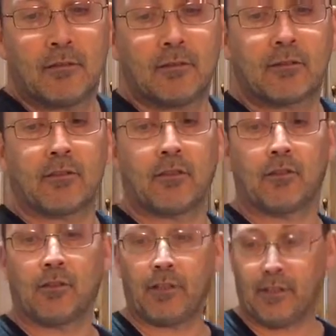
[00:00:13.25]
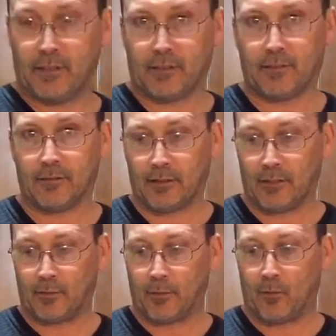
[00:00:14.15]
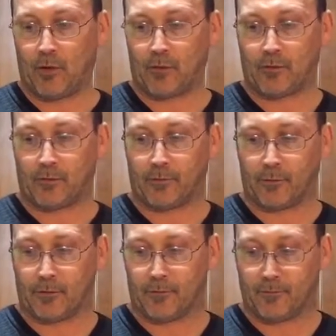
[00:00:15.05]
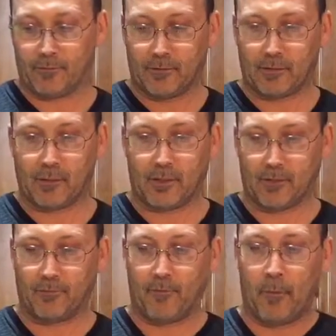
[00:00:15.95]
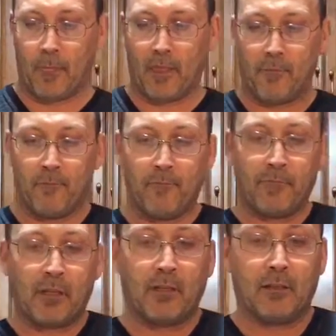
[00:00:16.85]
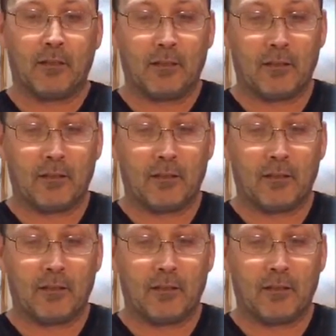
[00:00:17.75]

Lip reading: So here, got a little bit of water on the floor. That's alright.